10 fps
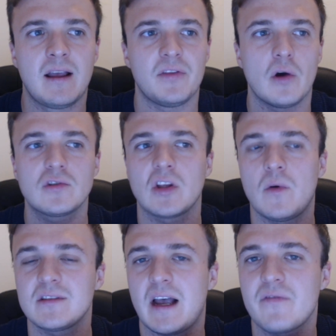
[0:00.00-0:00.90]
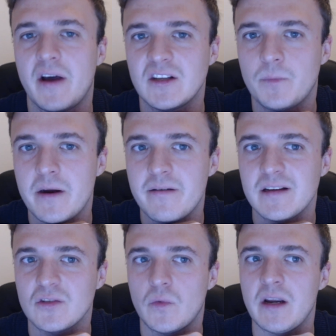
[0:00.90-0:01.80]
Those are the ones I've got
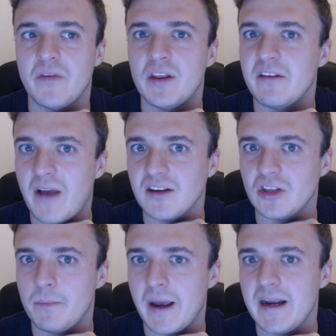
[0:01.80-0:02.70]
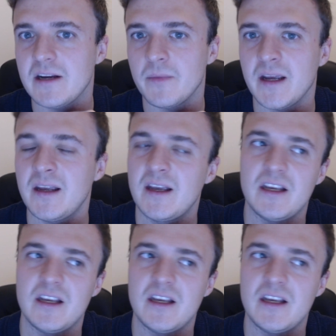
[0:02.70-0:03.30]
experience with, and they've actually paid me.